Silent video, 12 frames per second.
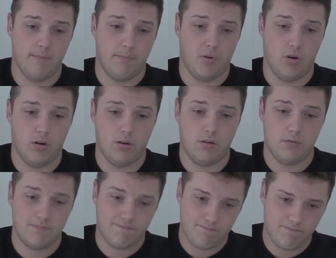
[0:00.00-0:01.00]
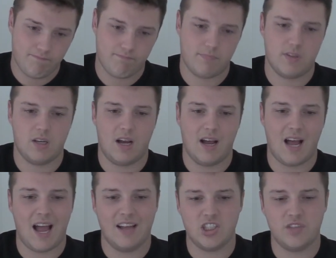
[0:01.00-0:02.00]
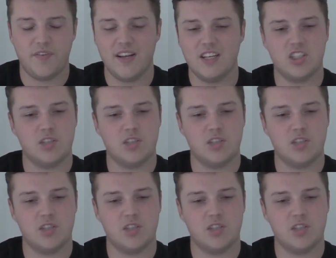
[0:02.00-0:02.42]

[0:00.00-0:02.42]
But I just think the